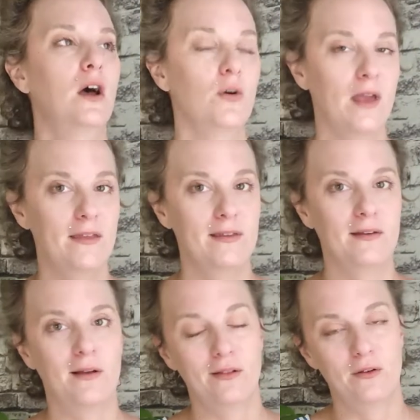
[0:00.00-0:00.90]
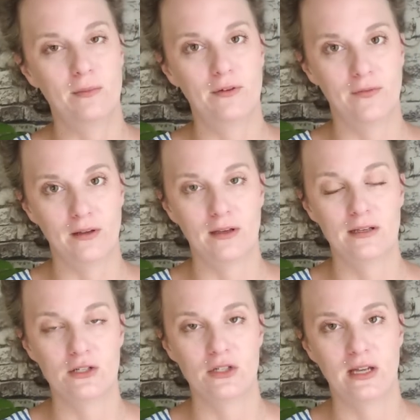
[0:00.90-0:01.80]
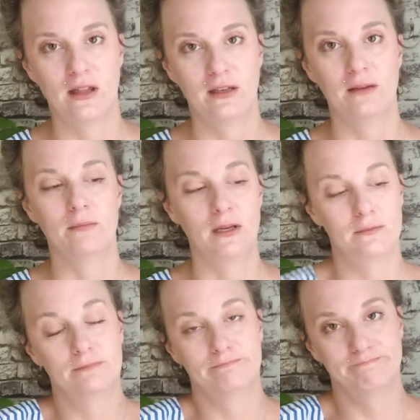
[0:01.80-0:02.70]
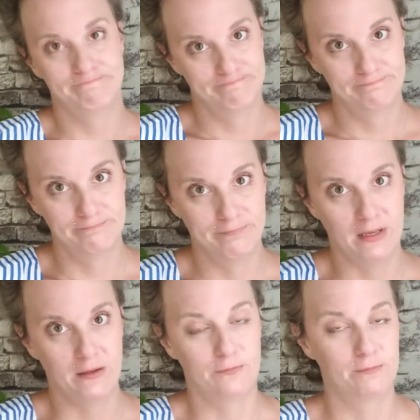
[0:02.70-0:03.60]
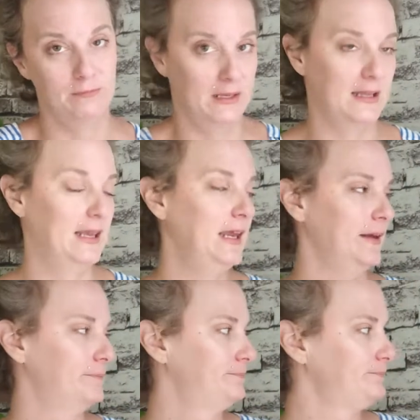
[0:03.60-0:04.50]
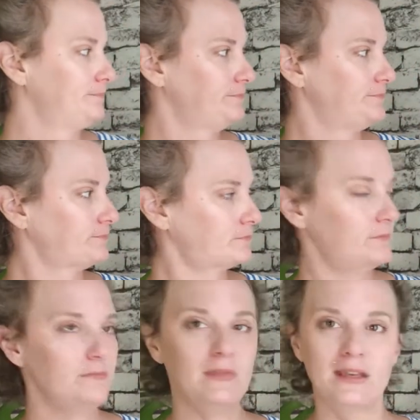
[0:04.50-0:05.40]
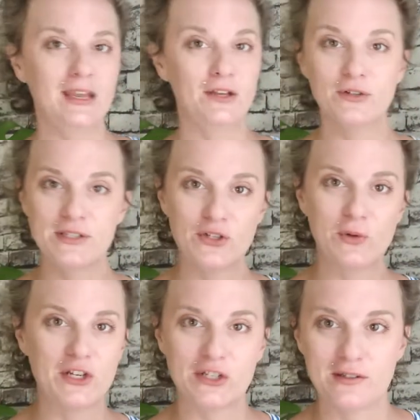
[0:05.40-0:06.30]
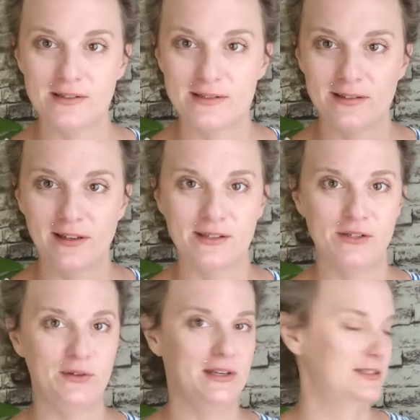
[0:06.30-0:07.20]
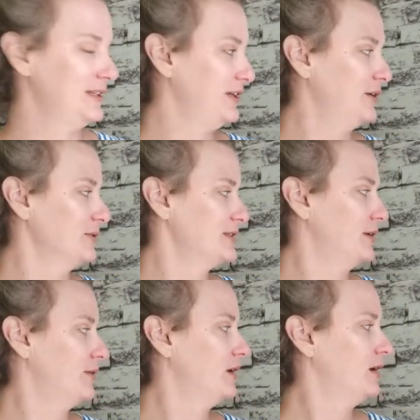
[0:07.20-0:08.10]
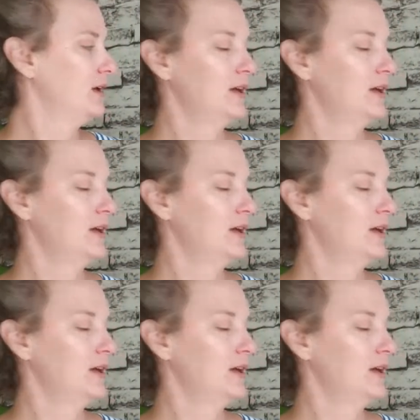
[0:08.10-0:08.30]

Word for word: Okay, then a little bit of unconditionality might be the, be the key. And again, your situation is, is unique to you. So,